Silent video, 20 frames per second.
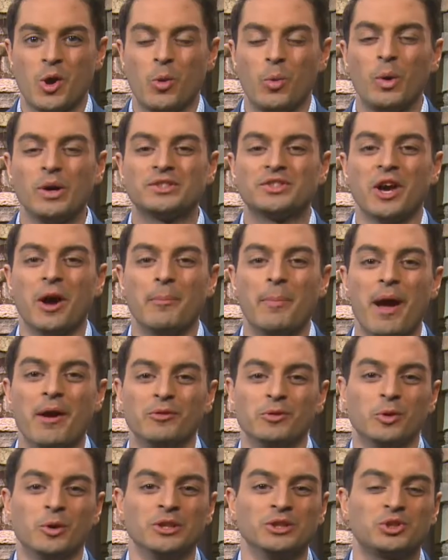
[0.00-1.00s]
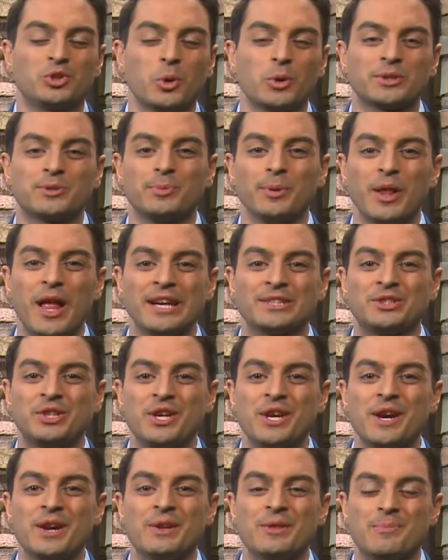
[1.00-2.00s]
What's up, everyone? George
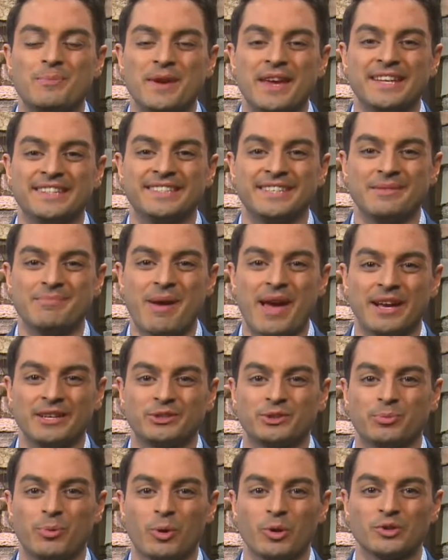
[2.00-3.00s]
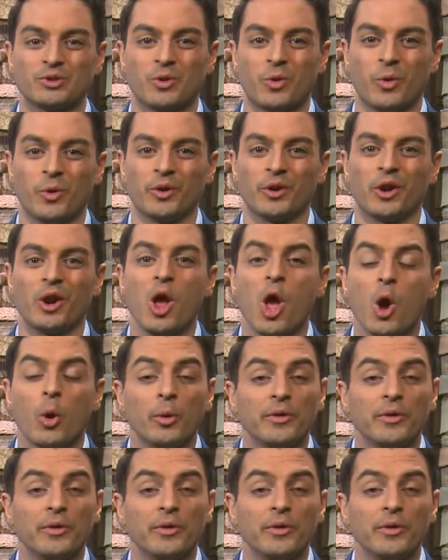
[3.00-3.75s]
Bilekci here in the PNC Bank Sports Corner.